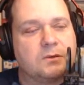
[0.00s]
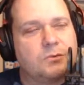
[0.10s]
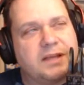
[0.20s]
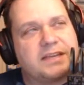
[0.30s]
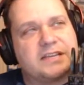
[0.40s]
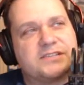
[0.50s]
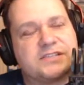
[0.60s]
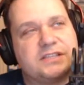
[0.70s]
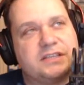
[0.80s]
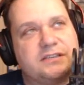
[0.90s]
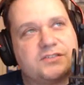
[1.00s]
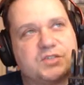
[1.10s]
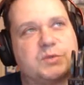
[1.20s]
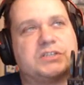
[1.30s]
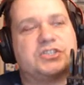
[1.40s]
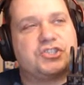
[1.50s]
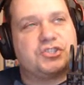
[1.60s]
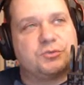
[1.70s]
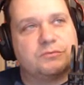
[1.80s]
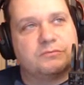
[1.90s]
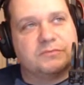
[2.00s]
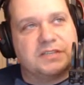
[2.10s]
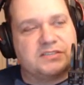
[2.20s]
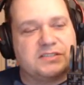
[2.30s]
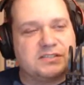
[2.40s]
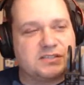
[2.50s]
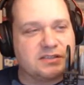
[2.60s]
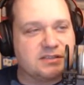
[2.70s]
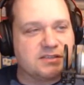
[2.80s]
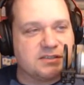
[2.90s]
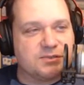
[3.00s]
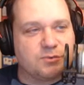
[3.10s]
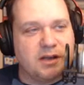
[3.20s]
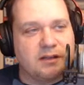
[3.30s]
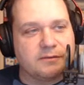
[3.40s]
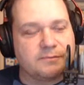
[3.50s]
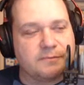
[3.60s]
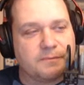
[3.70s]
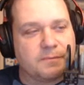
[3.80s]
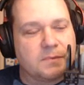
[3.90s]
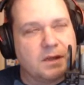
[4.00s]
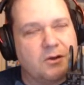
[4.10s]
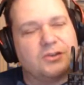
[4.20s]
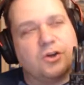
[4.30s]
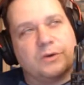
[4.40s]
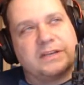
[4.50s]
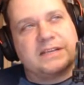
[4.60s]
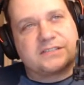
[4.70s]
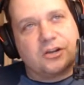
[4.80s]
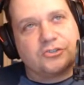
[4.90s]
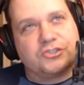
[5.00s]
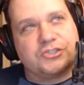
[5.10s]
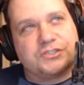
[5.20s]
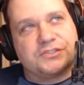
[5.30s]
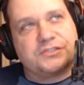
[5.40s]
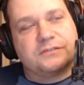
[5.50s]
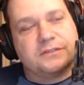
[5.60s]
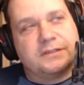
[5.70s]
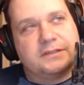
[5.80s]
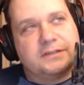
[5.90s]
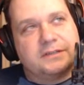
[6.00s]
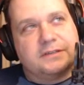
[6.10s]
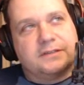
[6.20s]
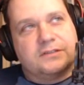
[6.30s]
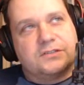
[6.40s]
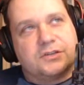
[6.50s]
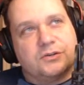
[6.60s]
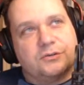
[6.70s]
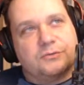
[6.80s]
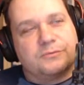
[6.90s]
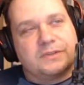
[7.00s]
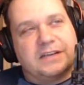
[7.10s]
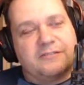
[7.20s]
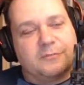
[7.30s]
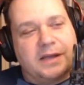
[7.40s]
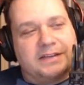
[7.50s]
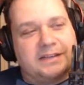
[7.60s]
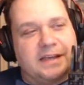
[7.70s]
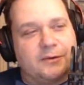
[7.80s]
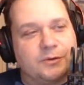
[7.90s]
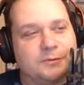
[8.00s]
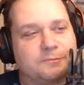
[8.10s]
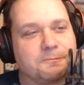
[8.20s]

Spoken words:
Well, I guess the Switch is discless as well. Oh, no, it has cartridges. So never mind on that one.